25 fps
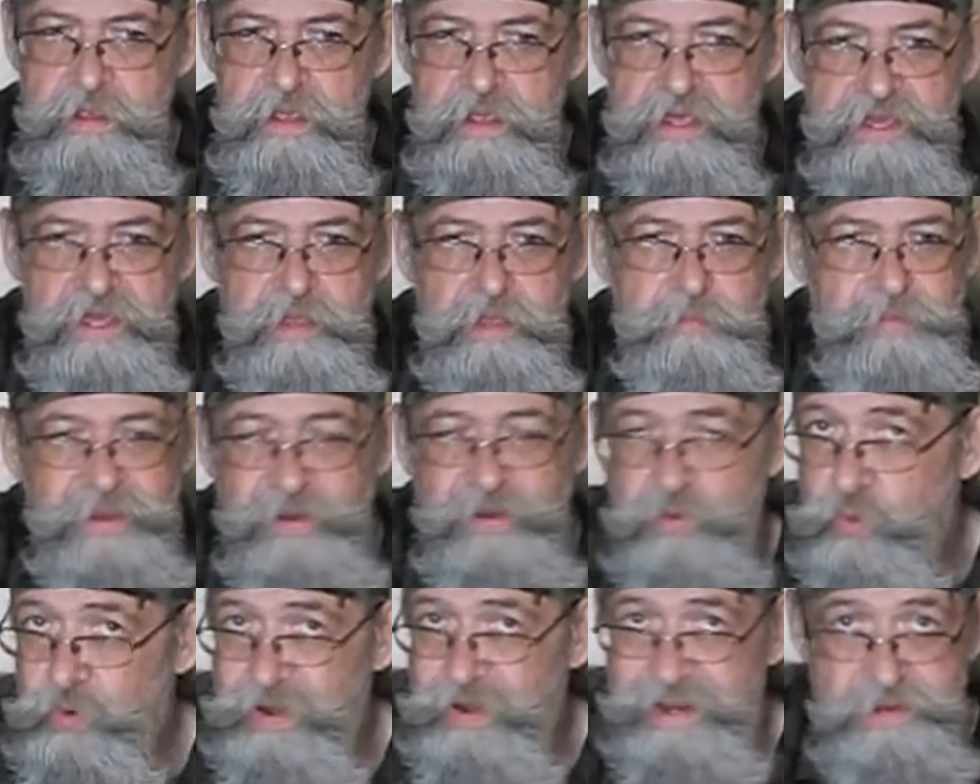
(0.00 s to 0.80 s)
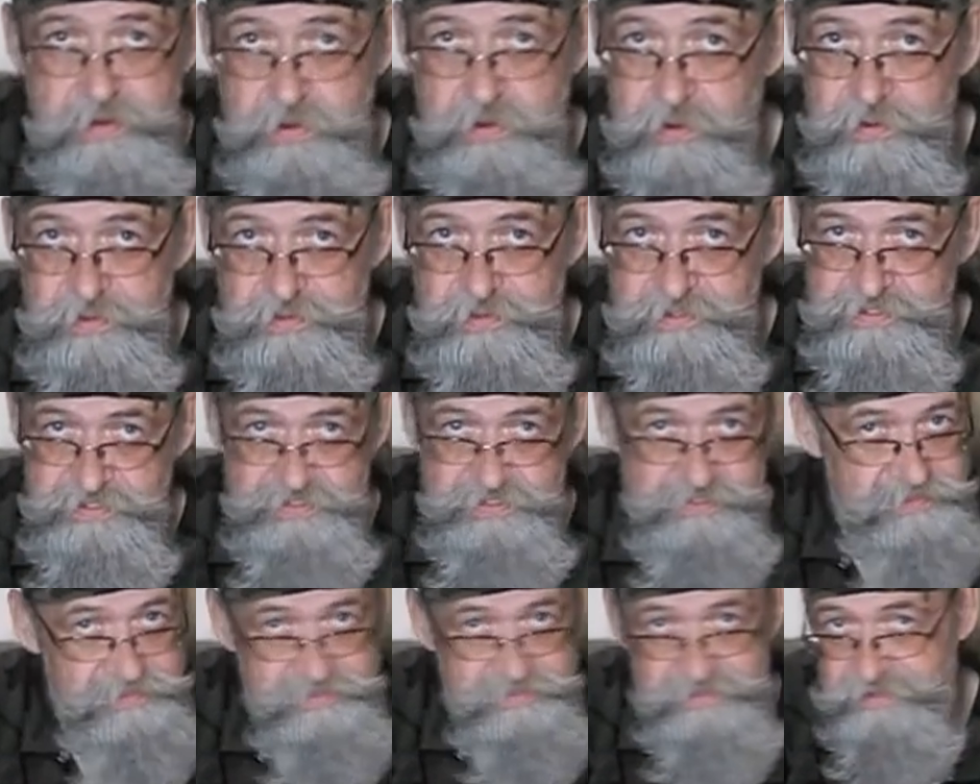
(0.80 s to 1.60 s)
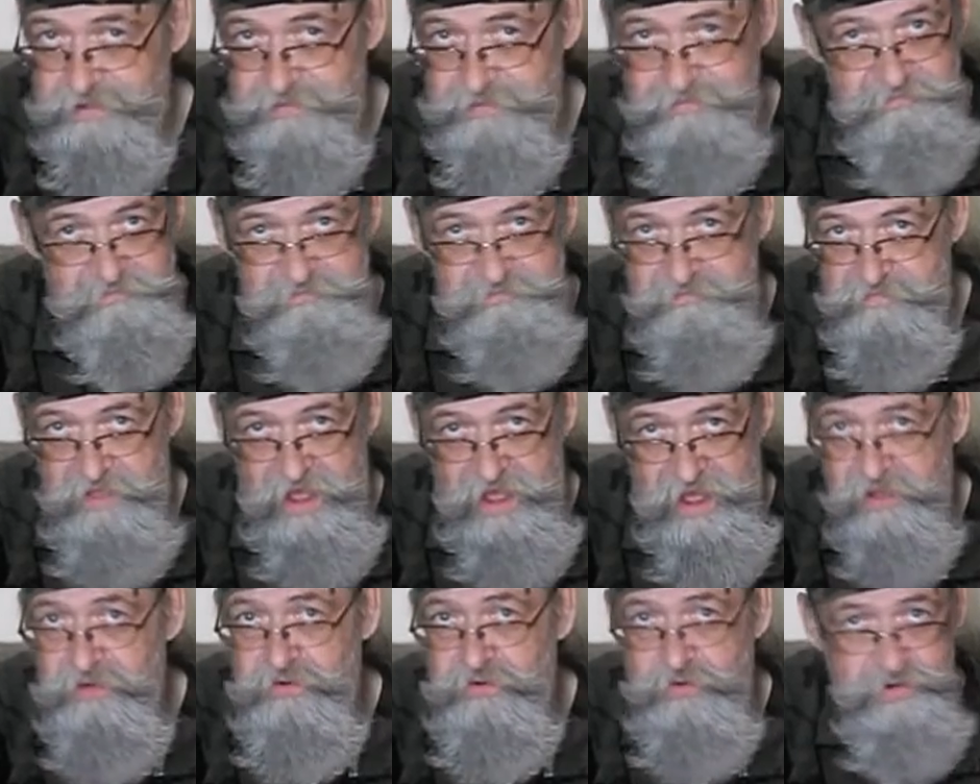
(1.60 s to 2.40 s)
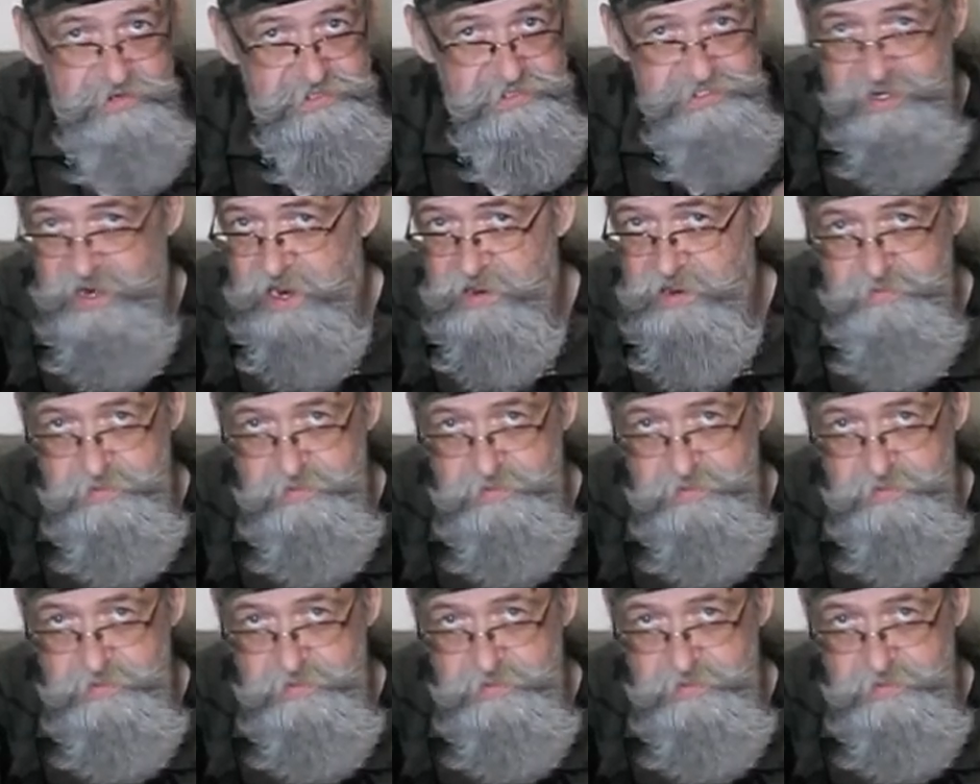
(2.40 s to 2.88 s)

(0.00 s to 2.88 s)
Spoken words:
it can be reused hundreds and